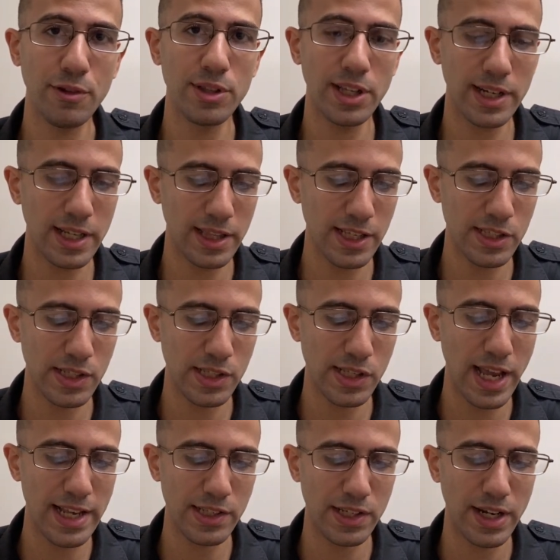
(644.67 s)
we look at this
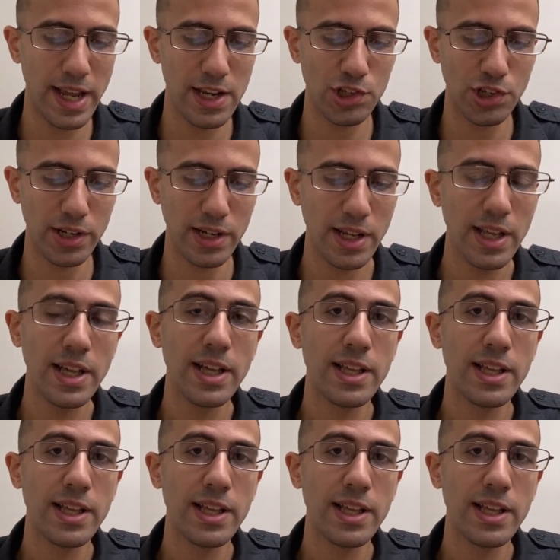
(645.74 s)
assassination,